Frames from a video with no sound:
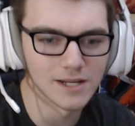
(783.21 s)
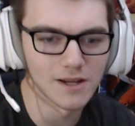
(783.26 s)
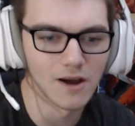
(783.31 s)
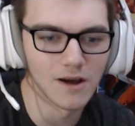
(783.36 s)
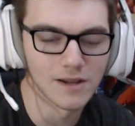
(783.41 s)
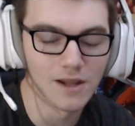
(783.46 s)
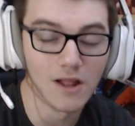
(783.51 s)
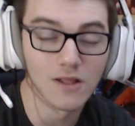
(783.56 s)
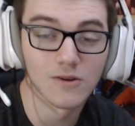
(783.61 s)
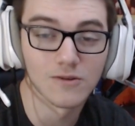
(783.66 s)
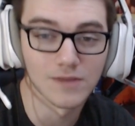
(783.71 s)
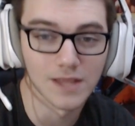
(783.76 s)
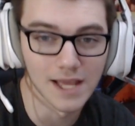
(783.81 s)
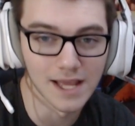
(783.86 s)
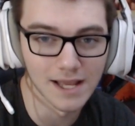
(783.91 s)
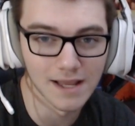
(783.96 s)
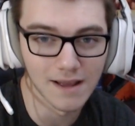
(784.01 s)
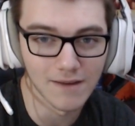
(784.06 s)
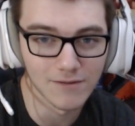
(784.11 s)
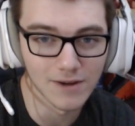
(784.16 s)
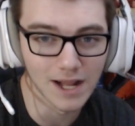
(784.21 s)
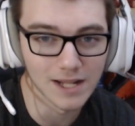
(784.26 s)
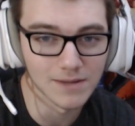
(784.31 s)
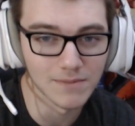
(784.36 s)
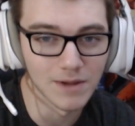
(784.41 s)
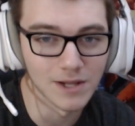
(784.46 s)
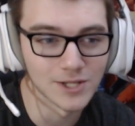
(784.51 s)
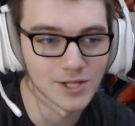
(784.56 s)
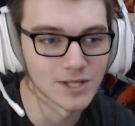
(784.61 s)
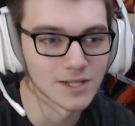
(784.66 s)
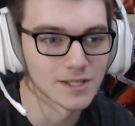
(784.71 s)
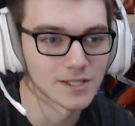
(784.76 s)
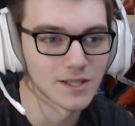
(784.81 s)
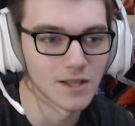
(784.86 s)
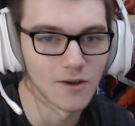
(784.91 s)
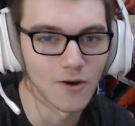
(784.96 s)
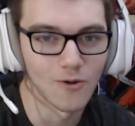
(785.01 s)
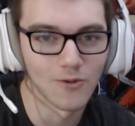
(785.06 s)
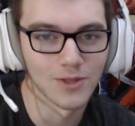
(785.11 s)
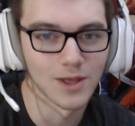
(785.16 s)
another thing I forgot to mention is
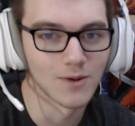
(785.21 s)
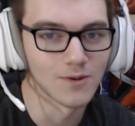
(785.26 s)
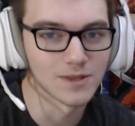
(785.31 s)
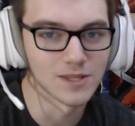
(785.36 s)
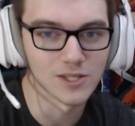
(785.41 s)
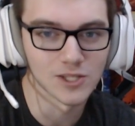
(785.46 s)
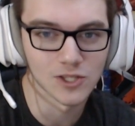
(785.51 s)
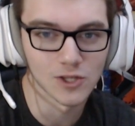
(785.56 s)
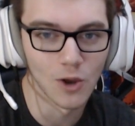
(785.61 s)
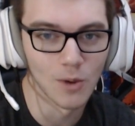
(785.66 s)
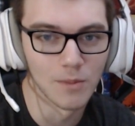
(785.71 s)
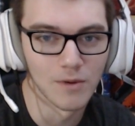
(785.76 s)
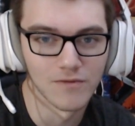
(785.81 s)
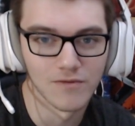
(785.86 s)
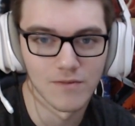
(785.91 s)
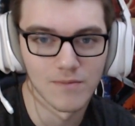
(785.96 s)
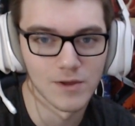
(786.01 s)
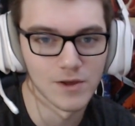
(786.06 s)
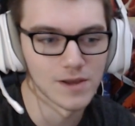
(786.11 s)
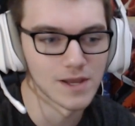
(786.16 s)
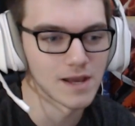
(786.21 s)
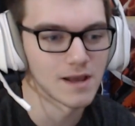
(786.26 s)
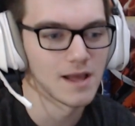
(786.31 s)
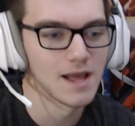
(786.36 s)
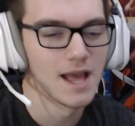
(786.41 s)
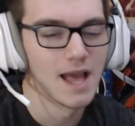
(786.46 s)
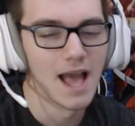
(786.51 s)
the whole thing with the Soma Familia.